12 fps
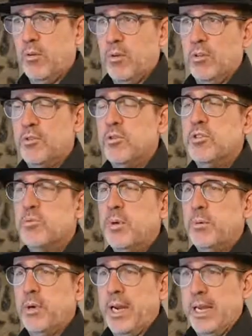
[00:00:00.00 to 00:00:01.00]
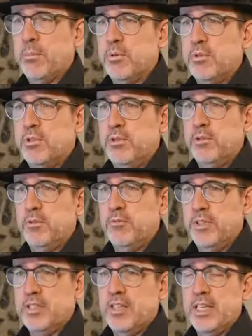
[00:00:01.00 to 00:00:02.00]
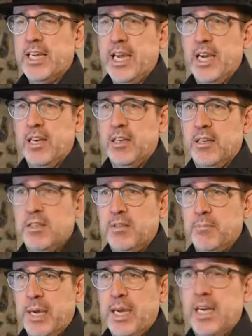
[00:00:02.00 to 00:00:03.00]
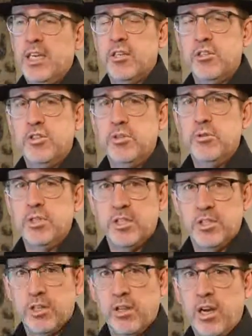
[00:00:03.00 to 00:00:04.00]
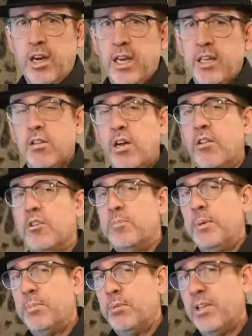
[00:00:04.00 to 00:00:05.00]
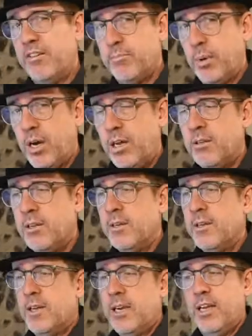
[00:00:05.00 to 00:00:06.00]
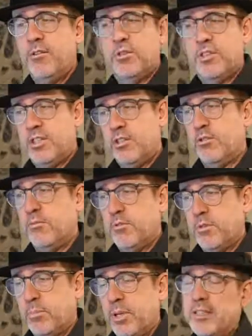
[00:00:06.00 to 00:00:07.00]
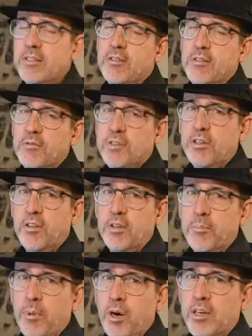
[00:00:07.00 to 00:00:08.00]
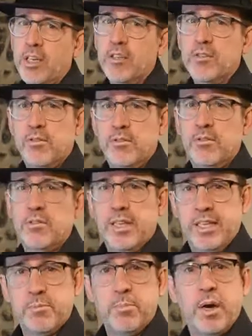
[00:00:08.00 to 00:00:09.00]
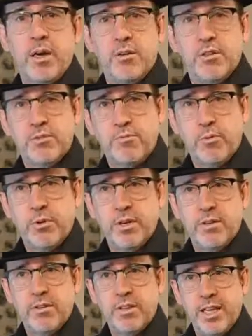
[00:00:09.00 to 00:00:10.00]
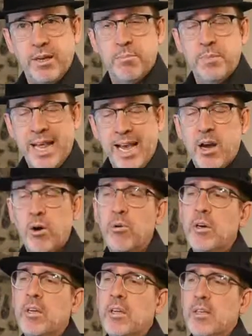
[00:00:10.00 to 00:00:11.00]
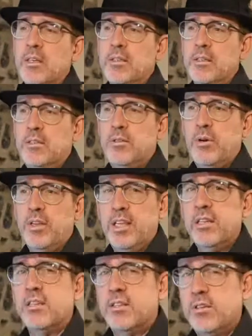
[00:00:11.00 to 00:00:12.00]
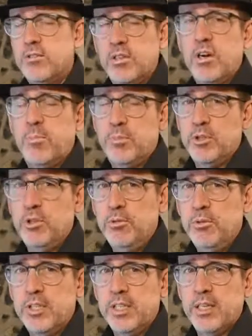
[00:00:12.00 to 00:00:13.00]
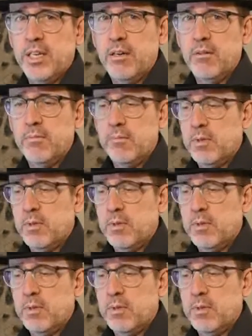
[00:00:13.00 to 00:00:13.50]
soon as we were able to visit again in May and June and July, a lot of those people have bought, and the places are still on the market, so there's less buyers for them now. So I think that there's an opportunity there.